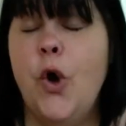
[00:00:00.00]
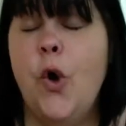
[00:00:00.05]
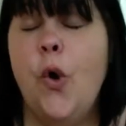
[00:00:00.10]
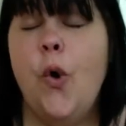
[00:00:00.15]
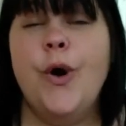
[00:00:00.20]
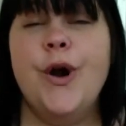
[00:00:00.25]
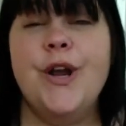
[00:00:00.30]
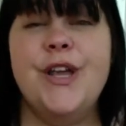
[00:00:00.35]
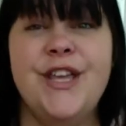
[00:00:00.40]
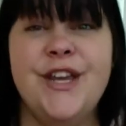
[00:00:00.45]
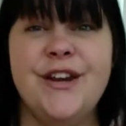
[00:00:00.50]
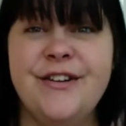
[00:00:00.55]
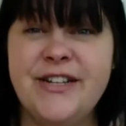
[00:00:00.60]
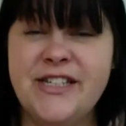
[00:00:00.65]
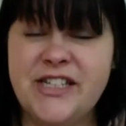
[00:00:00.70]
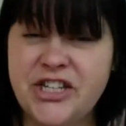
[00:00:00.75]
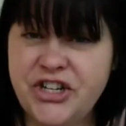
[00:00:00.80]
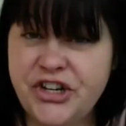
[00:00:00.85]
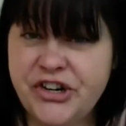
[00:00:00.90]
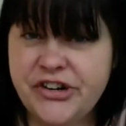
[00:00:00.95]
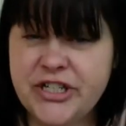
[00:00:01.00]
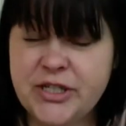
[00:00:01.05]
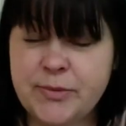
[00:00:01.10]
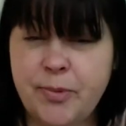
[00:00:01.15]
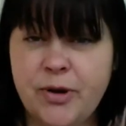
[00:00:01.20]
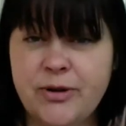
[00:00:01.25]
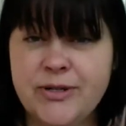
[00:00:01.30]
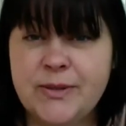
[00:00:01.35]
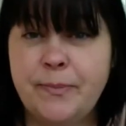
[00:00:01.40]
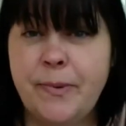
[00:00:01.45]
or years and years
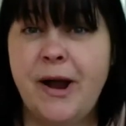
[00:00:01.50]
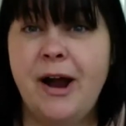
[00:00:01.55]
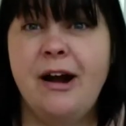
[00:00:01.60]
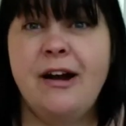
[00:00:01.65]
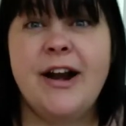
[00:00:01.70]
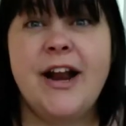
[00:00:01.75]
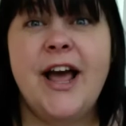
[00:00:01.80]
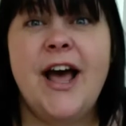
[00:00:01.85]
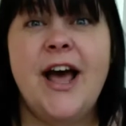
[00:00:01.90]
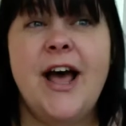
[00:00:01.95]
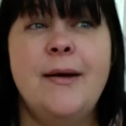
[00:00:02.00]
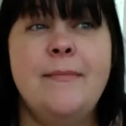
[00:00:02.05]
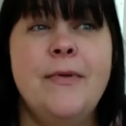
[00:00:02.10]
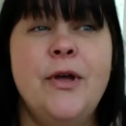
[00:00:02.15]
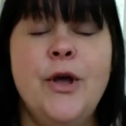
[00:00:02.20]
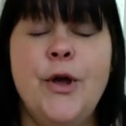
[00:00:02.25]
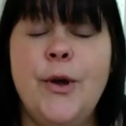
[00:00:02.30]
postpartum.